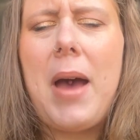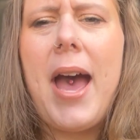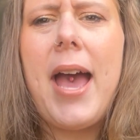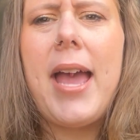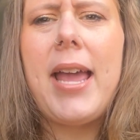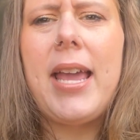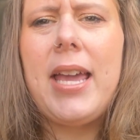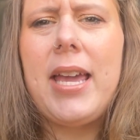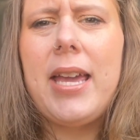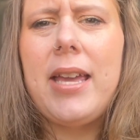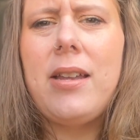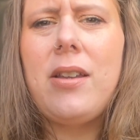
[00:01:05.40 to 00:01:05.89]

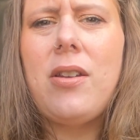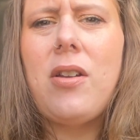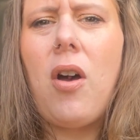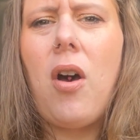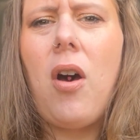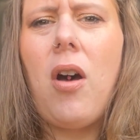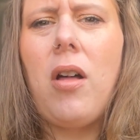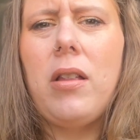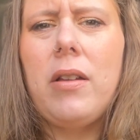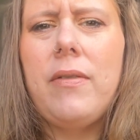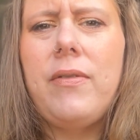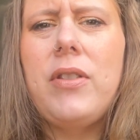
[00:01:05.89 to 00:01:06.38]
hit
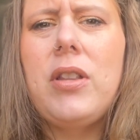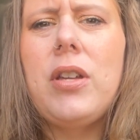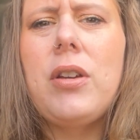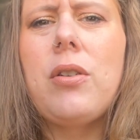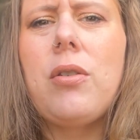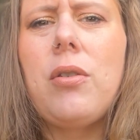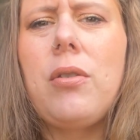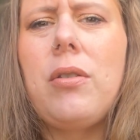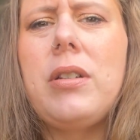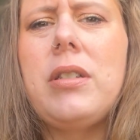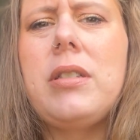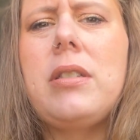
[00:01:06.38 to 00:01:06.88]
all of the
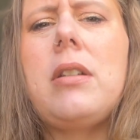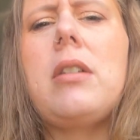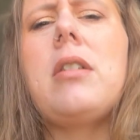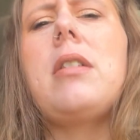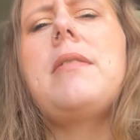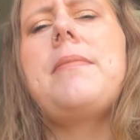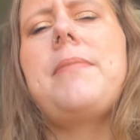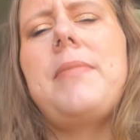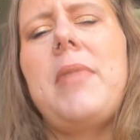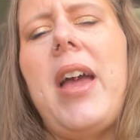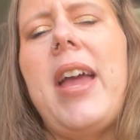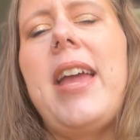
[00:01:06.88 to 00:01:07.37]
goals,
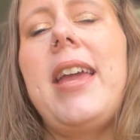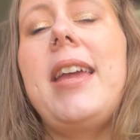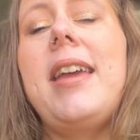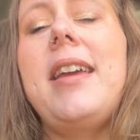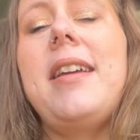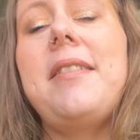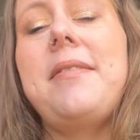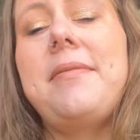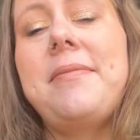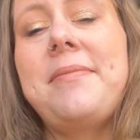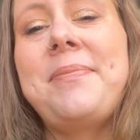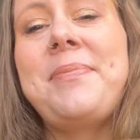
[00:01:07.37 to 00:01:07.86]
or I
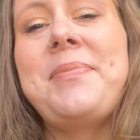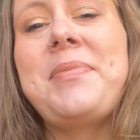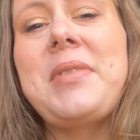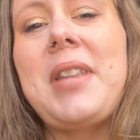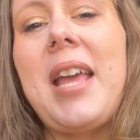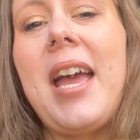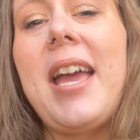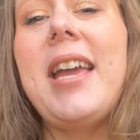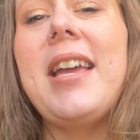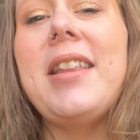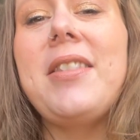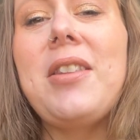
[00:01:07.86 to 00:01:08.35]
hit
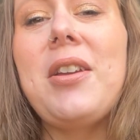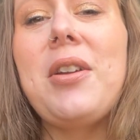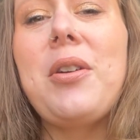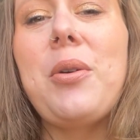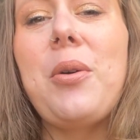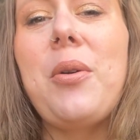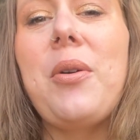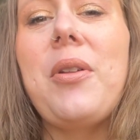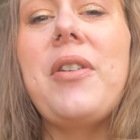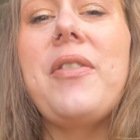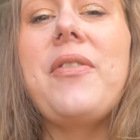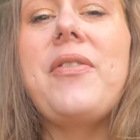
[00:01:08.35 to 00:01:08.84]
the
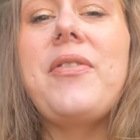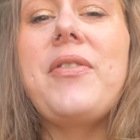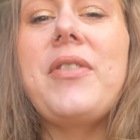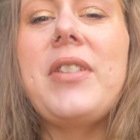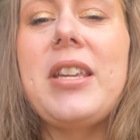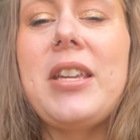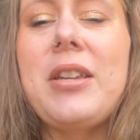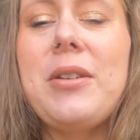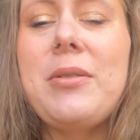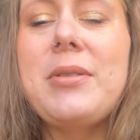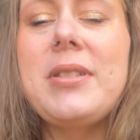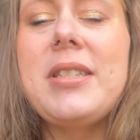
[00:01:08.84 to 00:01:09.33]
goal of
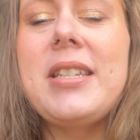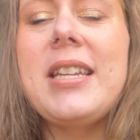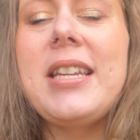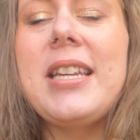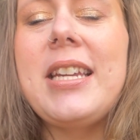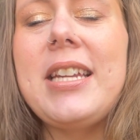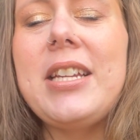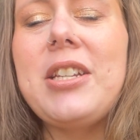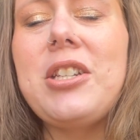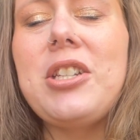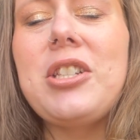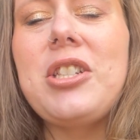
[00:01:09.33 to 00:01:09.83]
using
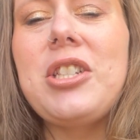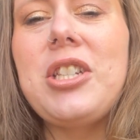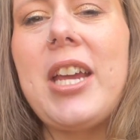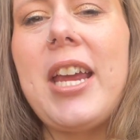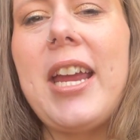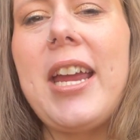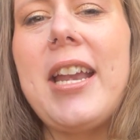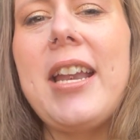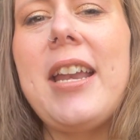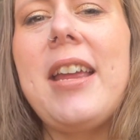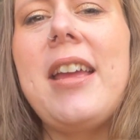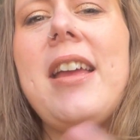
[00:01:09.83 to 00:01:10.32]
each
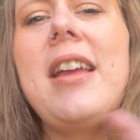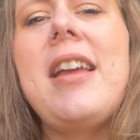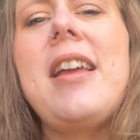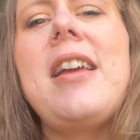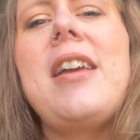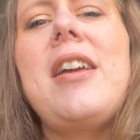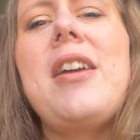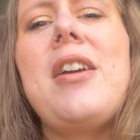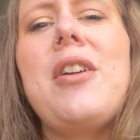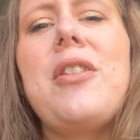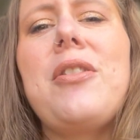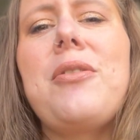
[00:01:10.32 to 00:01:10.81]
shade
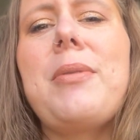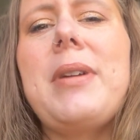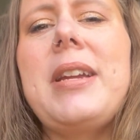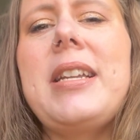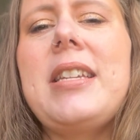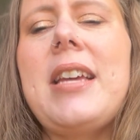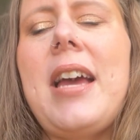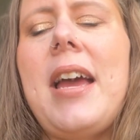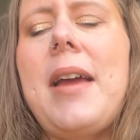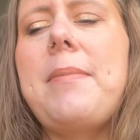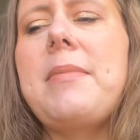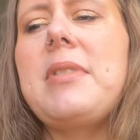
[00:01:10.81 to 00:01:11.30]
3
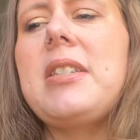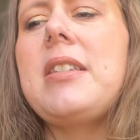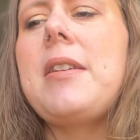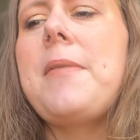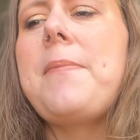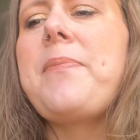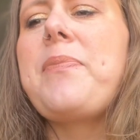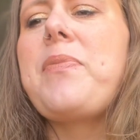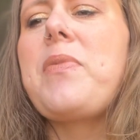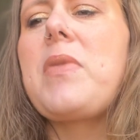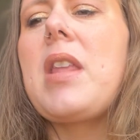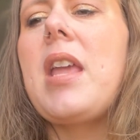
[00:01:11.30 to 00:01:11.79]
times.
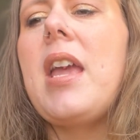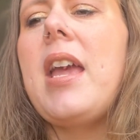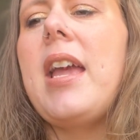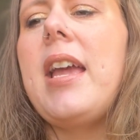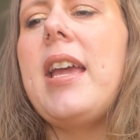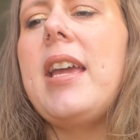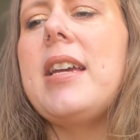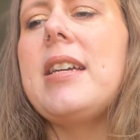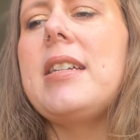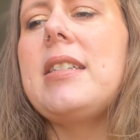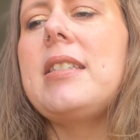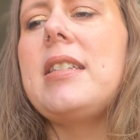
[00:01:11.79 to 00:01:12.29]

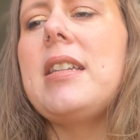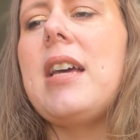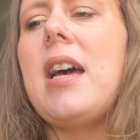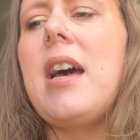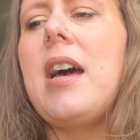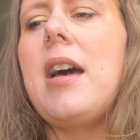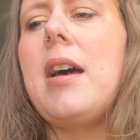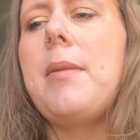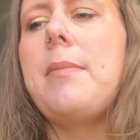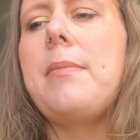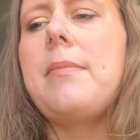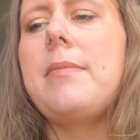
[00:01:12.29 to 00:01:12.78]
And
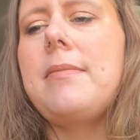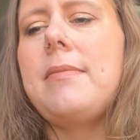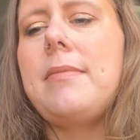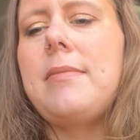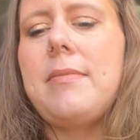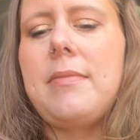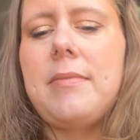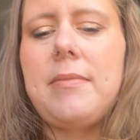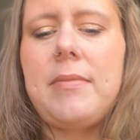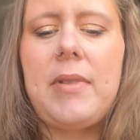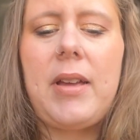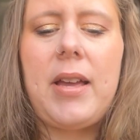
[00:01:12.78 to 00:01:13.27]

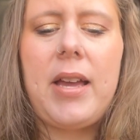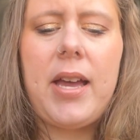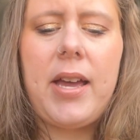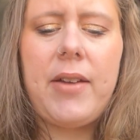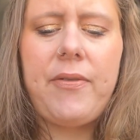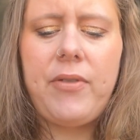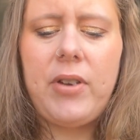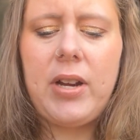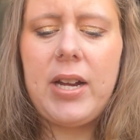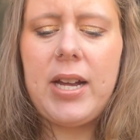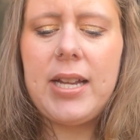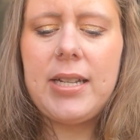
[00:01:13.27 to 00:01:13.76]
I
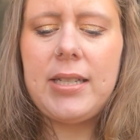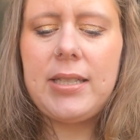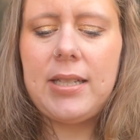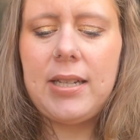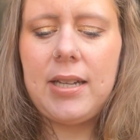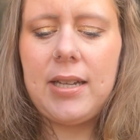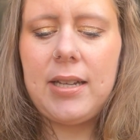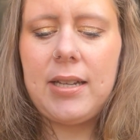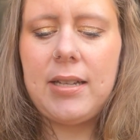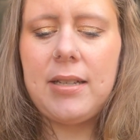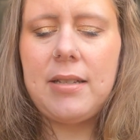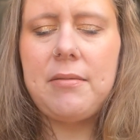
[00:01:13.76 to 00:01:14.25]
forgot
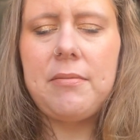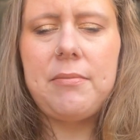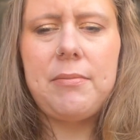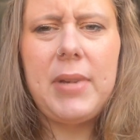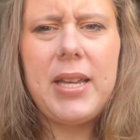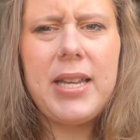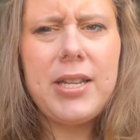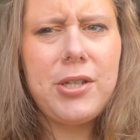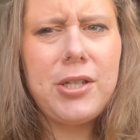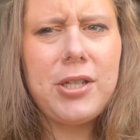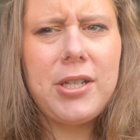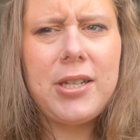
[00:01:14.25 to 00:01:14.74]
to
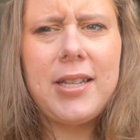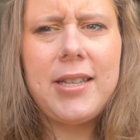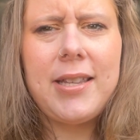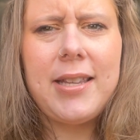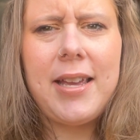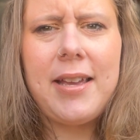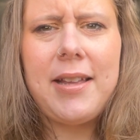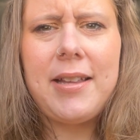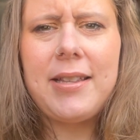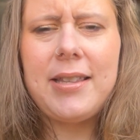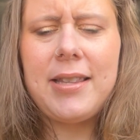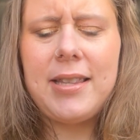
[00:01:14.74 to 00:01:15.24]
mention
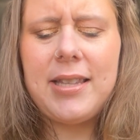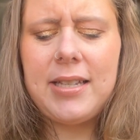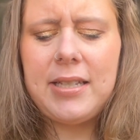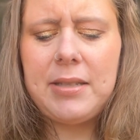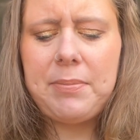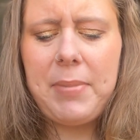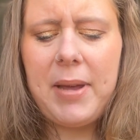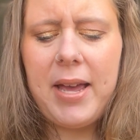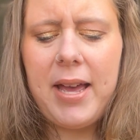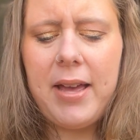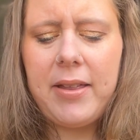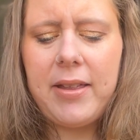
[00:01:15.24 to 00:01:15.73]
that this
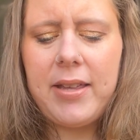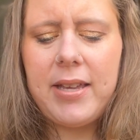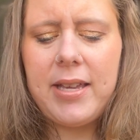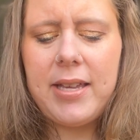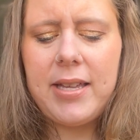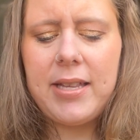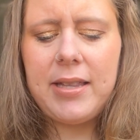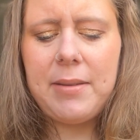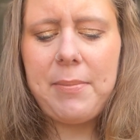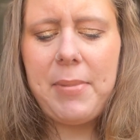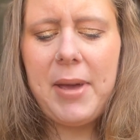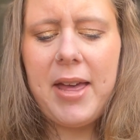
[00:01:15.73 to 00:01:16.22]

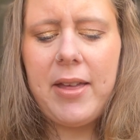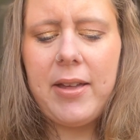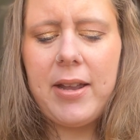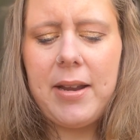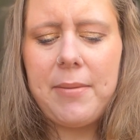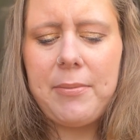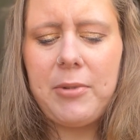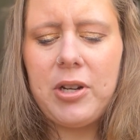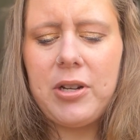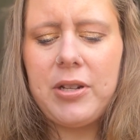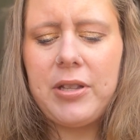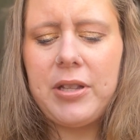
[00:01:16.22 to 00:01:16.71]
palette, the palette
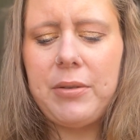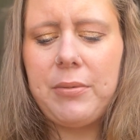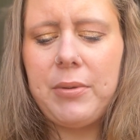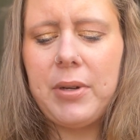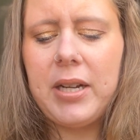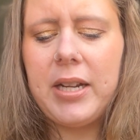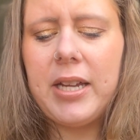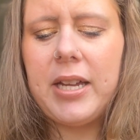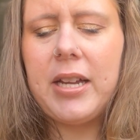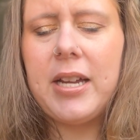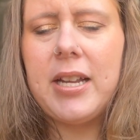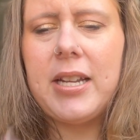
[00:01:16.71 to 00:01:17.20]
I'm currently
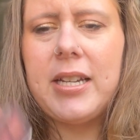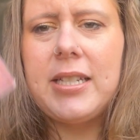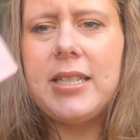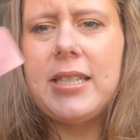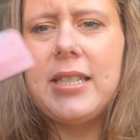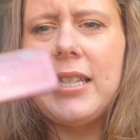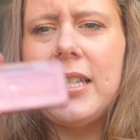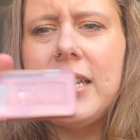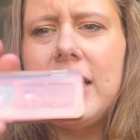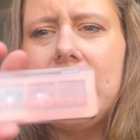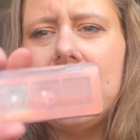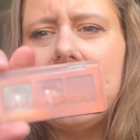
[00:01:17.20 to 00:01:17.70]
working on, is
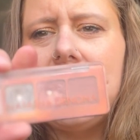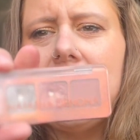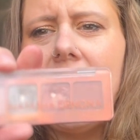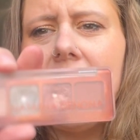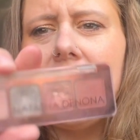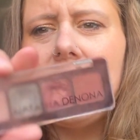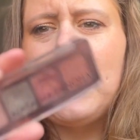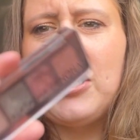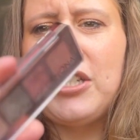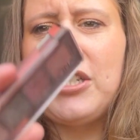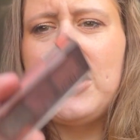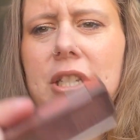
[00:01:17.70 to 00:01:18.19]
the
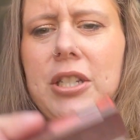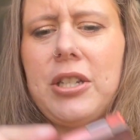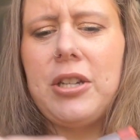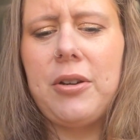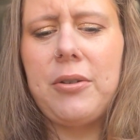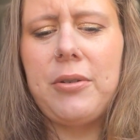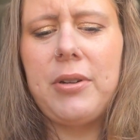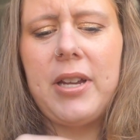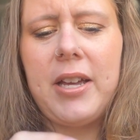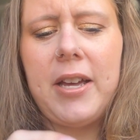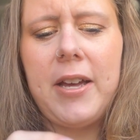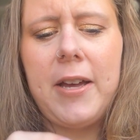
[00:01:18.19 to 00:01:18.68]
Natasha
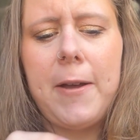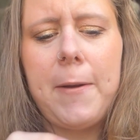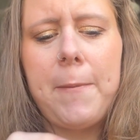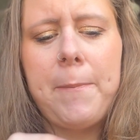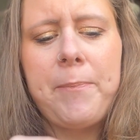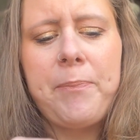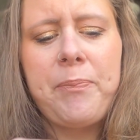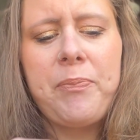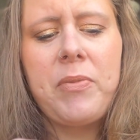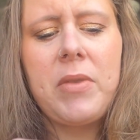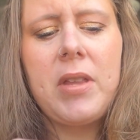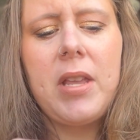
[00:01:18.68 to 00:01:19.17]
Denona
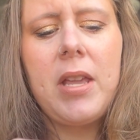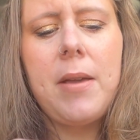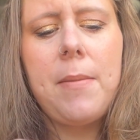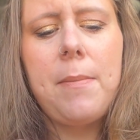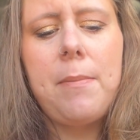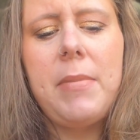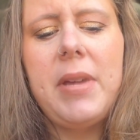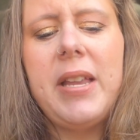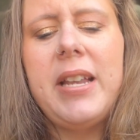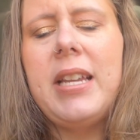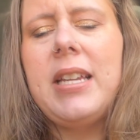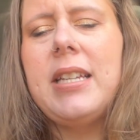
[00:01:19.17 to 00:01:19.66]

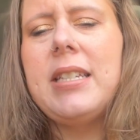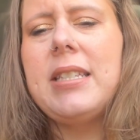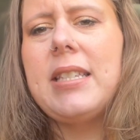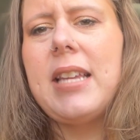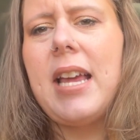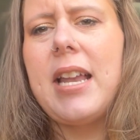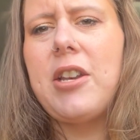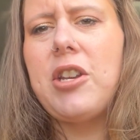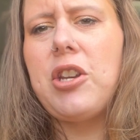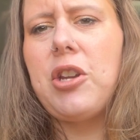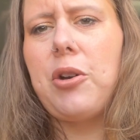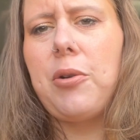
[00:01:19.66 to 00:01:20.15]
Mini
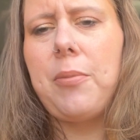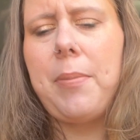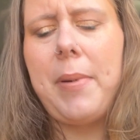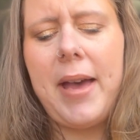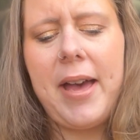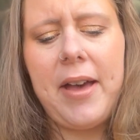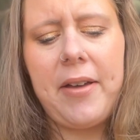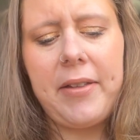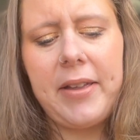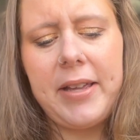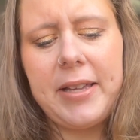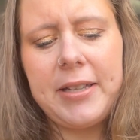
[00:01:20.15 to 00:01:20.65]
Zendo
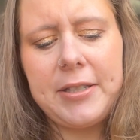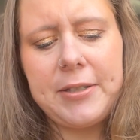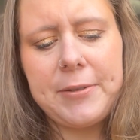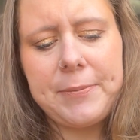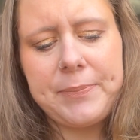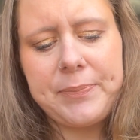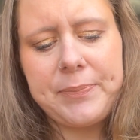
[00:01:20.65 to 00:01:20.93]
palette.